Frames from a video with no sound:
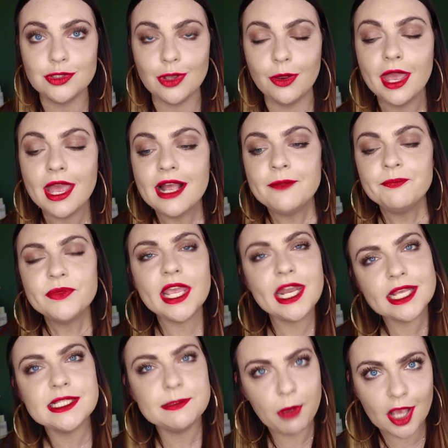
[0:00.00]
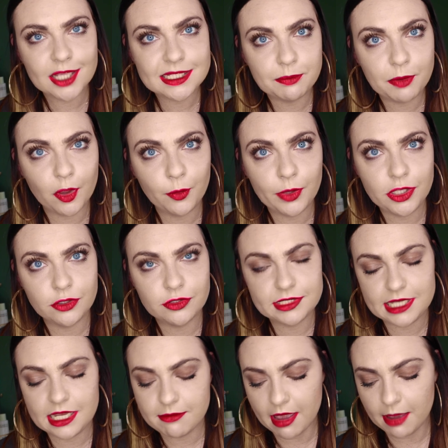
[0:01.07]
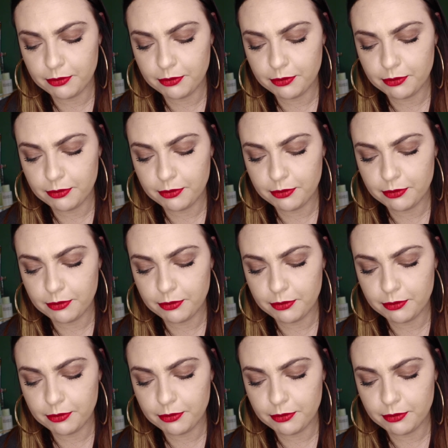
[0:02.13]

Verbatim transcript: So it is possible when you team